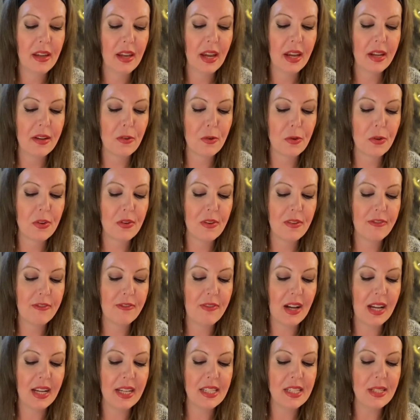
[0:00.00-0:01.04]
in order to
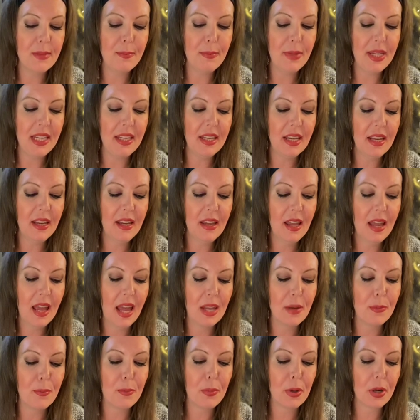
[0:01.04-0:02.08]
find meaning
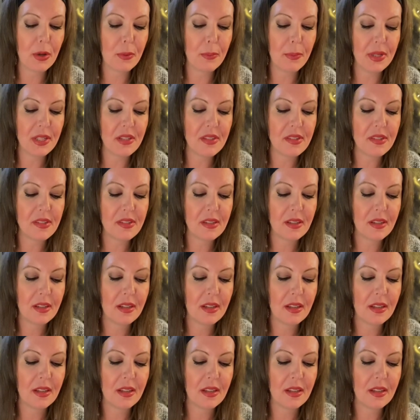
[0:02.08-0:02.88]
and purpose